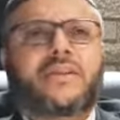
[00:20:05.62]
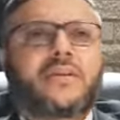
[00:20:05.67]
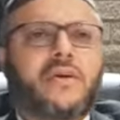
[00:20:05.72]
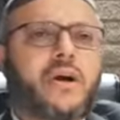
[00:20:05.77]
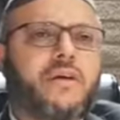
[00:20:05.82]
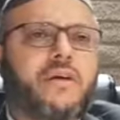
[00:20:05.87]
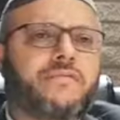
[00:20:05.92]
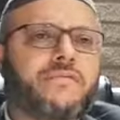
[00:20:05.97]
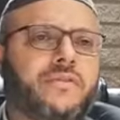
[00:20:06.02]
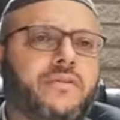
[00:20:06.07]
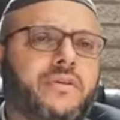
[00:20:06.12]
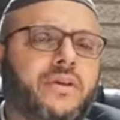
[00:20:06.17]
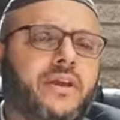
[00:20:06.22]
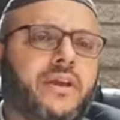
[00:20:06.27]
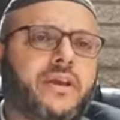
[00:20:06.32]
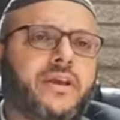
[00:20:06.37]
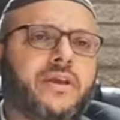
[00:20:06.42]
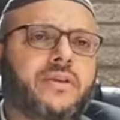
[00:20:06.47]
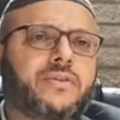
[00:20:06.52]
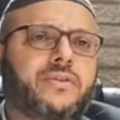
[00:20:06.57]
offer
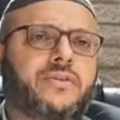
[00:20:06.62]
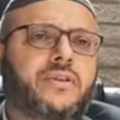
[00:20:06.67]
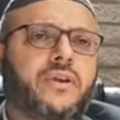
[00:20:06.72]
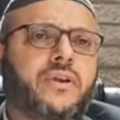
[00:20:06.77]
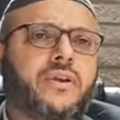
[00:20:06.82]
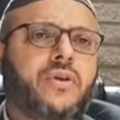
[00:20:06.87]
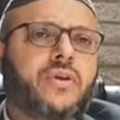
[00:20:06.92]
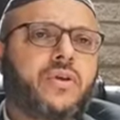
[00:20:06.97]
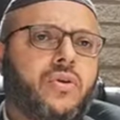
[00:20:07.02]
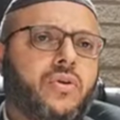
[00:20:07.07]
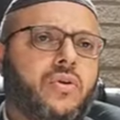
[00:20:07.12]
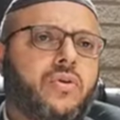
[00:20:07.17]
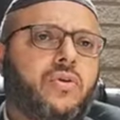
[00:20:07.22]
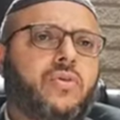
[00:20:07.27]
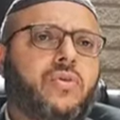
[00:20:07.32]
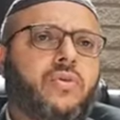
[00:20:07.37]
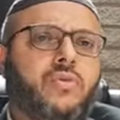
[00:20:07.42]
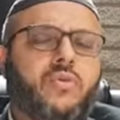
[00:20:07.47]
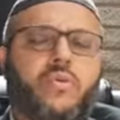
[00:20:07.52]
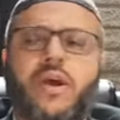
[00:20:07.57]
is
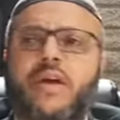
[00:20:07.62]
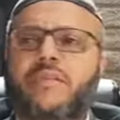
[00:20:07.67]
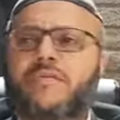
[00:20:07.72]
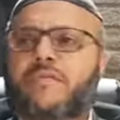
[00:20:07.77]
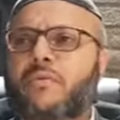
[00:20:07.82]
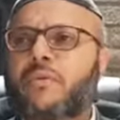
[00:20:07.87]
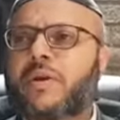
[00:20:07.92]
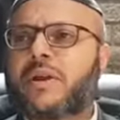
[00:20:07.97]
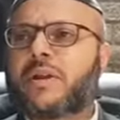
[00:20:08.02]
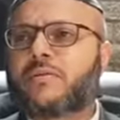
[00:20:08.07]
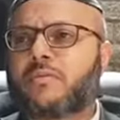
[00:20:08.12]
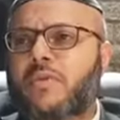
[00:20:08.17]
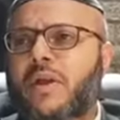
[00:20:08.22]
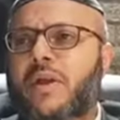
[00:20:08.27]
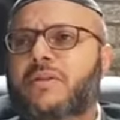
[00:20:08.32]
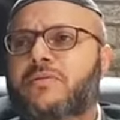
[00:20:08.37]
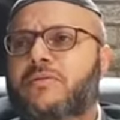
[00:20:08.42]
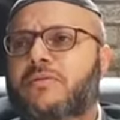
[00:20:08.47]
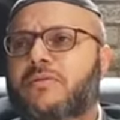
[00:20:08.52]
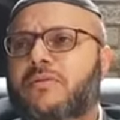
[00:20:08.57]
whoever wins,
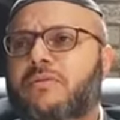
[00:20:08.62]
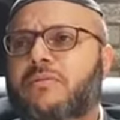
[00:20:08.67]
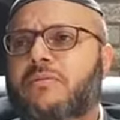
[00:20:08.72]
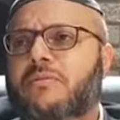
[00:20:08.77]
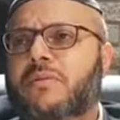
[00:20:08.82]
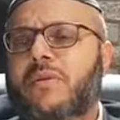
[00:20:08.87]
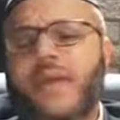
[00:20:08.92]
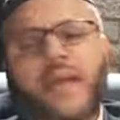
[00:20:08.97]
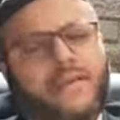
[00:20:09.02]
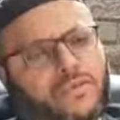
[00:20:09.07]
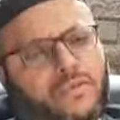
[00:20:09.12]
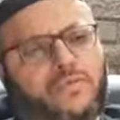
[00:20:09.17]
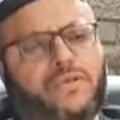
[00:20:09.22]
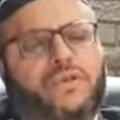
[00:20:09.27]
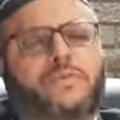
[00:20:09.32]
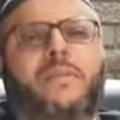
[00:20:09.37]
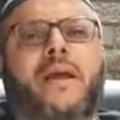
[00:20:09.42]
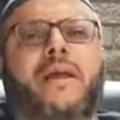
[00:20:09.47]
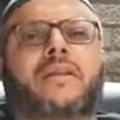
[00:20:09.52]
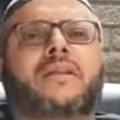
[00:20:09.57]
wins. You have to
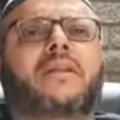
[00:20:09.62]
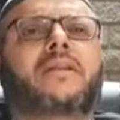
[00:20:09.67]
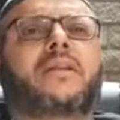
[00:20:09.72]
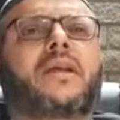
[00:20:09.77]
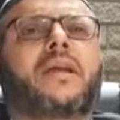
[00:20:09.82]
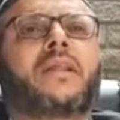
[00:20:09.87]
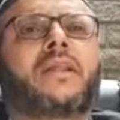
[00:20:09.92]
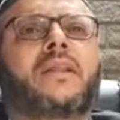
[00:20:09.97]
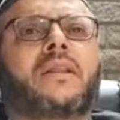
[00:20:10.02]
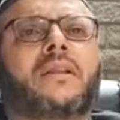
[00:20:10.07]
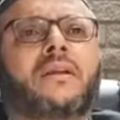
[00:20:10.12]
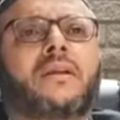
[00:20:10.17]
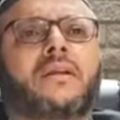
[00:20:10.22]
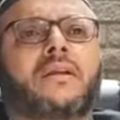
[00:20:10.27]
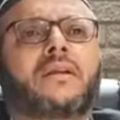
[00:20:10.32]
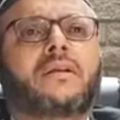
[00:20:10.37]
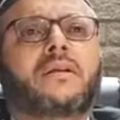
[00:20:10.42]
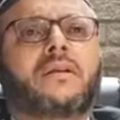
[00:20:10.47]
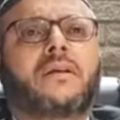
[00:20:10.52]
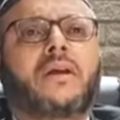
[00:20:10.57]
respect the deal.
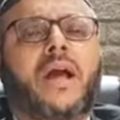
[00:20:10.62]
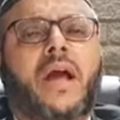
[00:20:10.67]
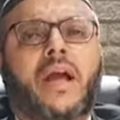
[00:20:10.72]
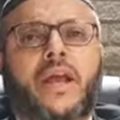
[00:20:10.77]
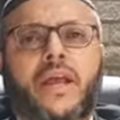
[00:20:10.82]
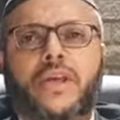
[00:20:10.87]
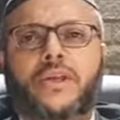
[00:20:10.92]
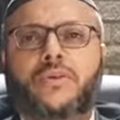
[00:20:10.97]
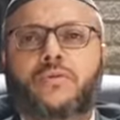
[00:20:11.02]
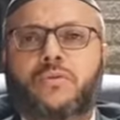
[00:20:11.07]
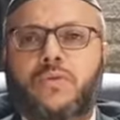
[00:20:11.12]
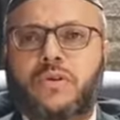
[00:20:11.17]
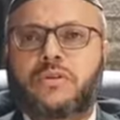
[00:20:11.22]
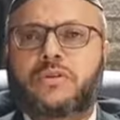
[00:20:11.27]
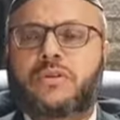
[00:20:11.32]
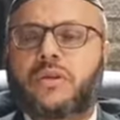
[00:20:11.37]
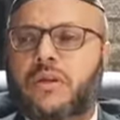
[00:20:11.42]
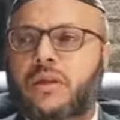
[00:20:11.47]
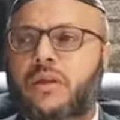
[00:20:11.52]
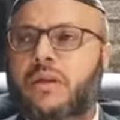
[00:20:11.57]
Achish was
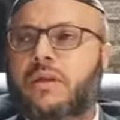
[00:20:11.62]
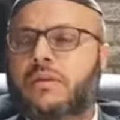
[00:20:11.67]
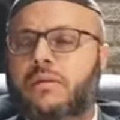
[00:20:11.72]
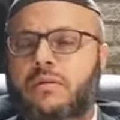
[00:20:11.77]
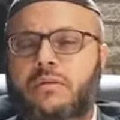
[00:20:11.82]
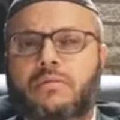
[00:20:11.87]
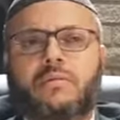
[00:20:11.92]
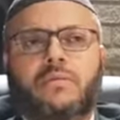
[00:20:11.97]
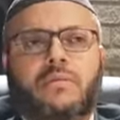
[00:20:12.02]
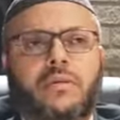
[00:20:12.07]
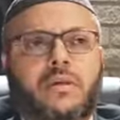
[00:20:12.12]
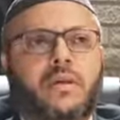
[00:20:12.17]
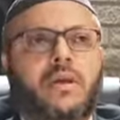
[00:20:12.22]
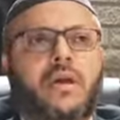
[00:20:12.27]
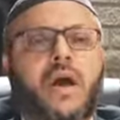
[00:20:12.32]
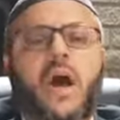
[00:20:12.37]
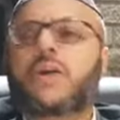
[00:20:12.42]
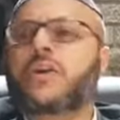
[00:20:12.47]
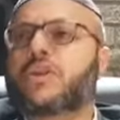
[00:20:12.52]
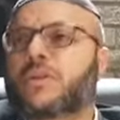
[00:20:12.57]
an
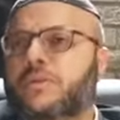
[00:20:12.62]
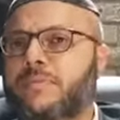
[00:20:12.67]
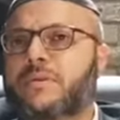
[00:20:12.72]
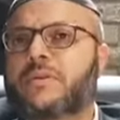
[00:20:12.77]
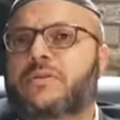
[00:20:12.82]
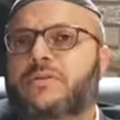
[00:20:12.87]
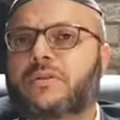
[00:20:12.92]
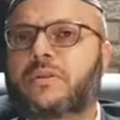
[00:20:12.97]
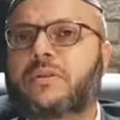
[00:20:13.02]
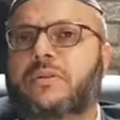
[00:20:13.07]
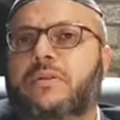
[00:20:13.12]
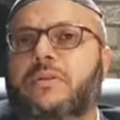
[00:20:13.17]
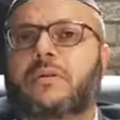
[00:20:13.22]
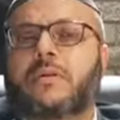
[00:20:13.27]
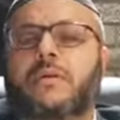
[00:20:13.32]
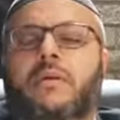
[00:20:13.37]
honest person.